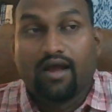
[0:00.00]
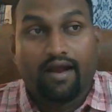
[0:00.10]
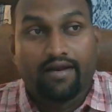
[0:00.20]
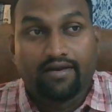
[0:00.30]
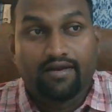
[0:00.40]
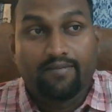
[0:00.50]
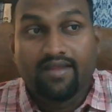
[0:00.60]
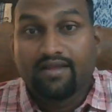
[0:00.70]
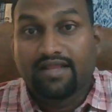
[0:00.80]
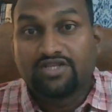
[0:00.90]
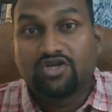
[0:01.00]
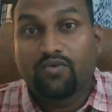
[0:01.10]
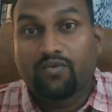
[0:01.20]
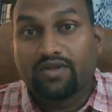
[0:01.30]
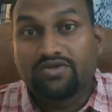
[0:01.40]
And that's
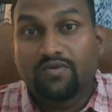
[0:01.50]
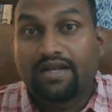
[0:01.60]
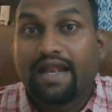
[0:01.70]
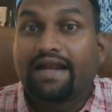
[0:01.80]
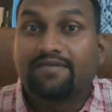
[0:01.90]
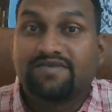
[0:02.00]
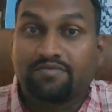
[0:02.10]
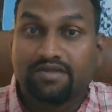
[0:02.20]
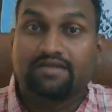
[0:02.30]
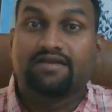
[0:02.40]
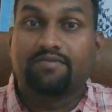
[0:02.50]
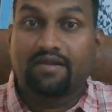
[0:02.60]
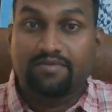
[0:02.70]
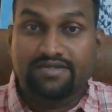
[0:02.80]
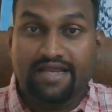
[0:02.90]
how we land up something
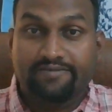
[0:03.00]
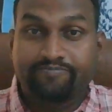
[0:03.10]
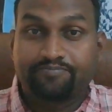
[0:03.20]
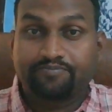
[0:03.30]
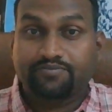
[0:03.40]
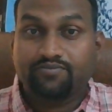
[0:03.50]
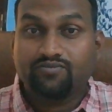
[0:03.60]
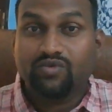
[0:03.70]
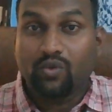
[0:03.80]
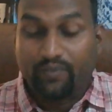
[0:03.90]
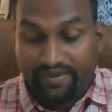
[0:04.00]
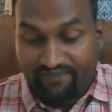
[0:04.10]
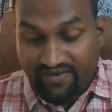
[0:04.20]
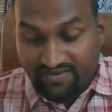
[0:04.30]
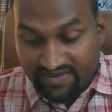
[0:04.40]
sometimes. Like
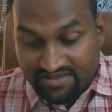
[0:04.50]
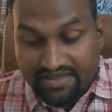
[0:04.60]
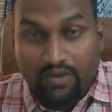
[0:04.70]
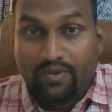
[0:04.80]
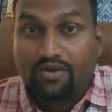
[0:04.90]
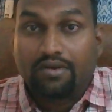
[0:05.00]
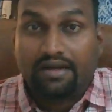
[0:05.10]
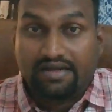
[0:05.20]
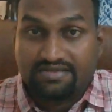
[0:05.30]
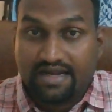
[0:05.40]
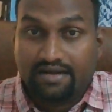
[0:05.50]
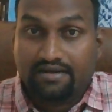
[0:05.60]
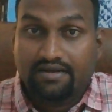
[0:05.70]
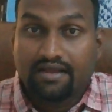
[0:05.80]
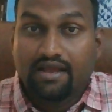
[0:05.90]
we see, we don't understand
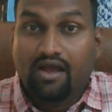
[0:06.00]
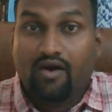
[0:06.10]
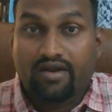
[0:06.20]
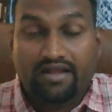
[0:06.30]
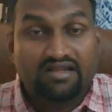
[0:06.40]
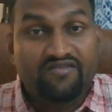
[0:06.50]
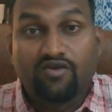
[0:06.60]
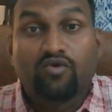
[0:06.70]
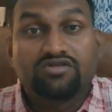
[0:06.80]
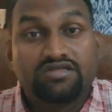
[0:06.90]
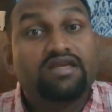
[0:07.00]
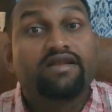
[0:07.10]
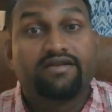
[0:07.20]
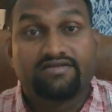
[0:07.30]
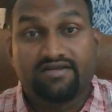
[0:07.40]
it. Or rather, we don't
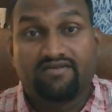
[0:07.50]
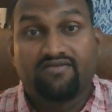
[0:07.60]
see it.